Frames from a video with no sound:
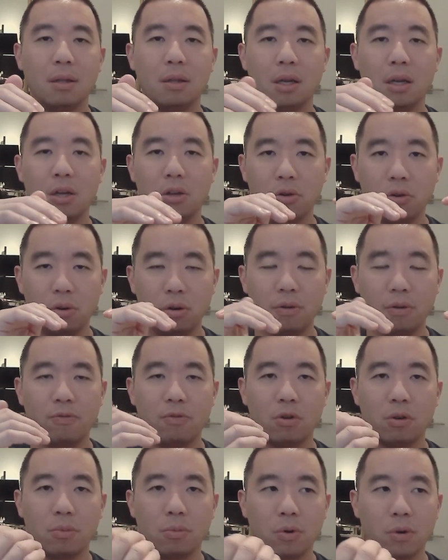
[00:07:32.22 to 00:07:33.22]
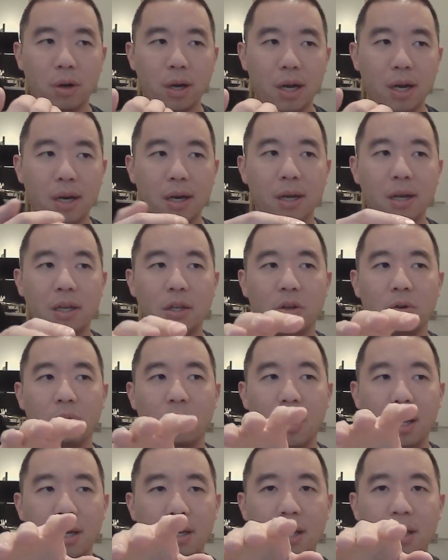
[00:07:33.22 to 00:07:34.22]
a uniform grade, and you
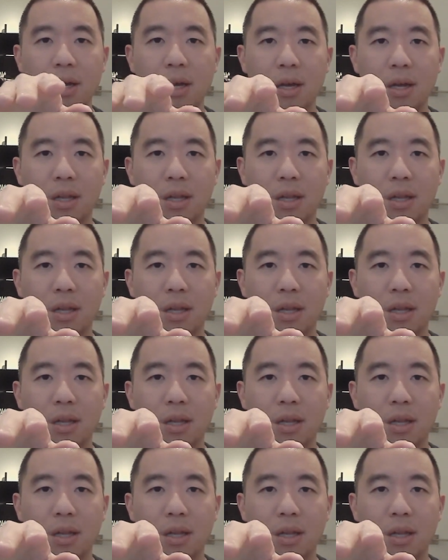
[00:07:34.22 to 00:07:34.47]
want